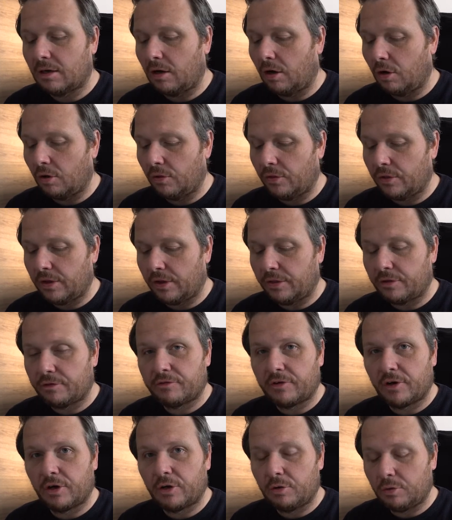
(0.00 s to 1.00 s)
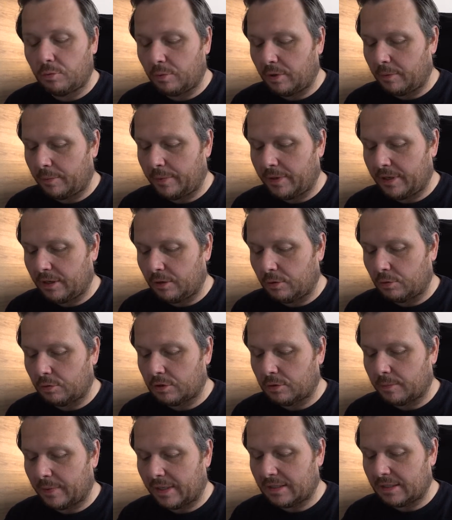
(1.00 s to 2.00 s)
on the phone will appear
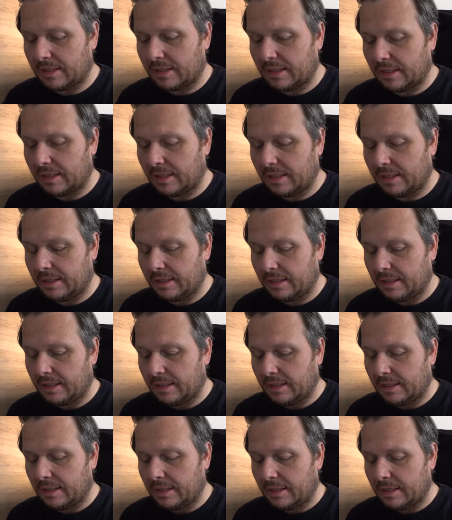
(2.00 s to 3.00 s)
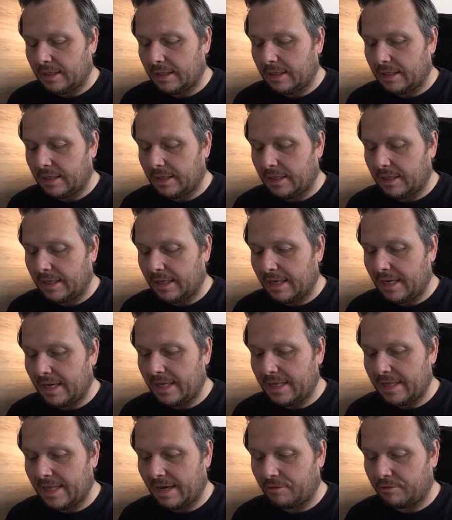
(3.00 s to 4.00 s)
automatically
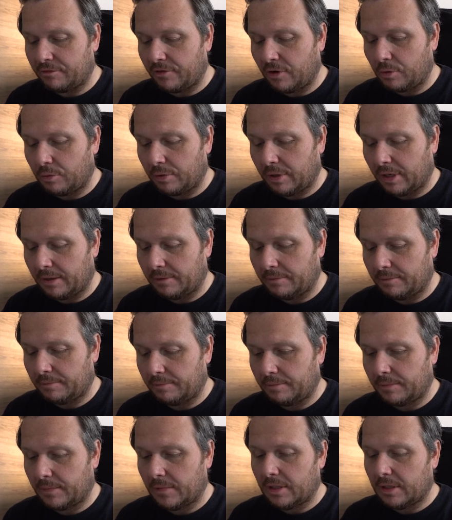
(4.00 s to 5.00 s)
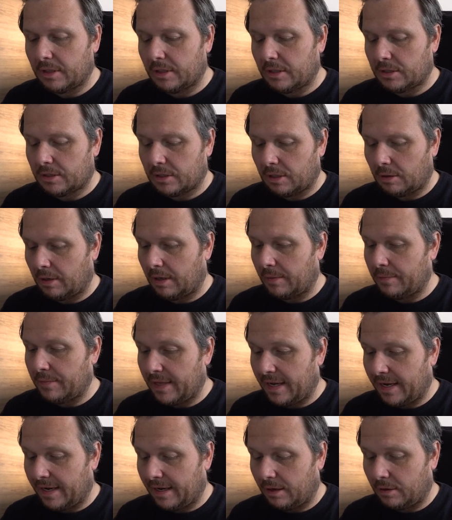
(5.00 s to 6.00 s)
in that folder. So I'm
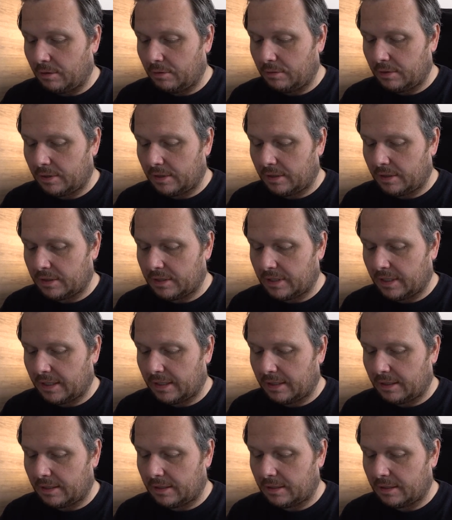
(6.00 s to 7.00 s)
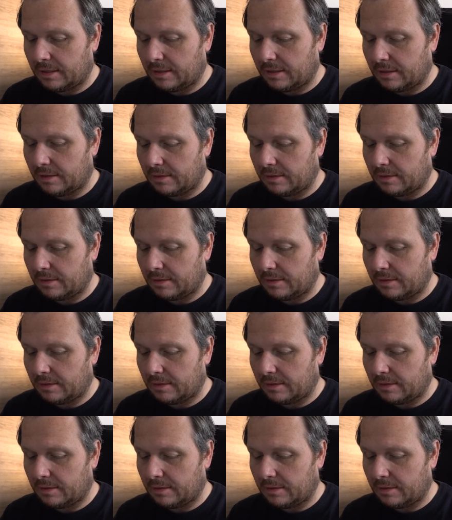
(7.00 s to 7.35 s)
now going to take